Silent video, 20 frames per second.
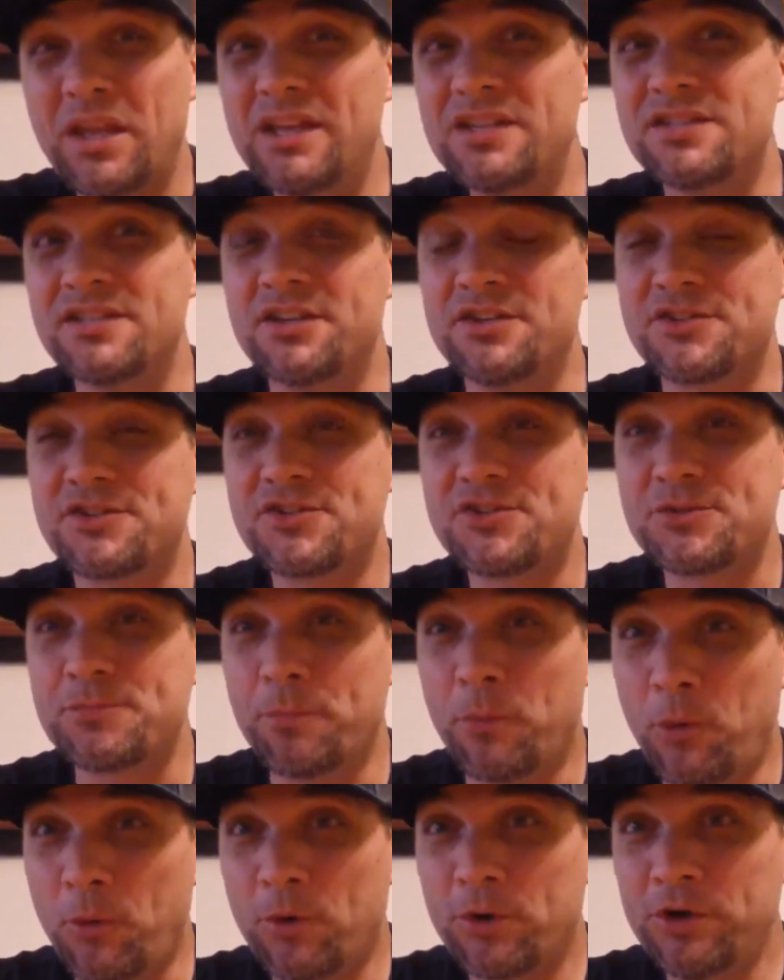Is it a
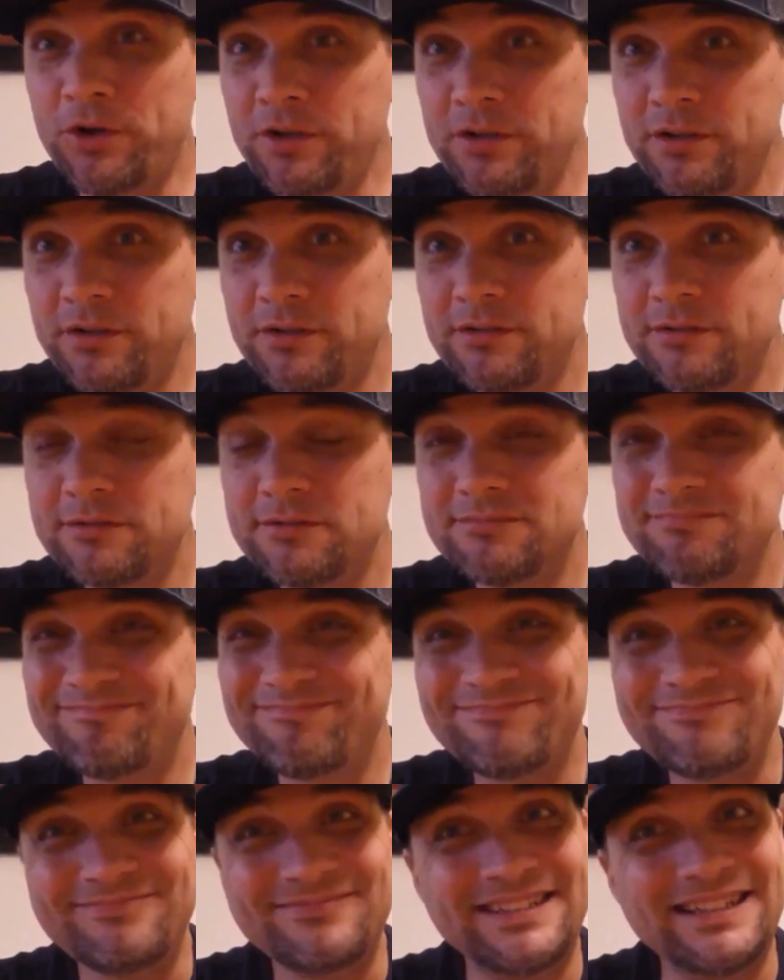s'more?
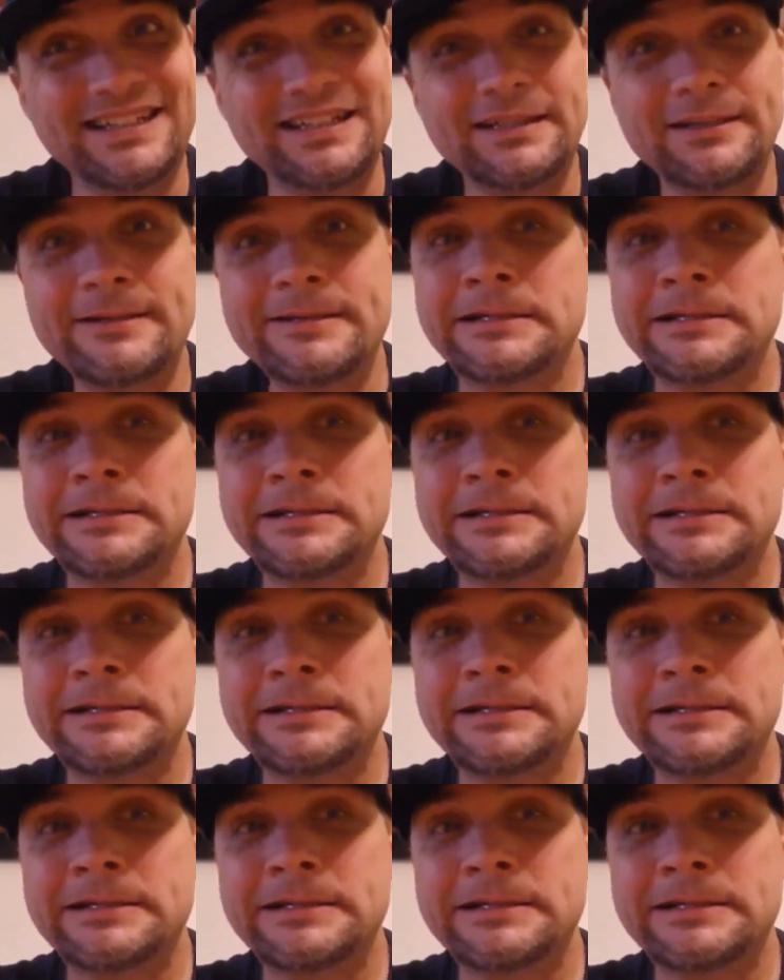Nah.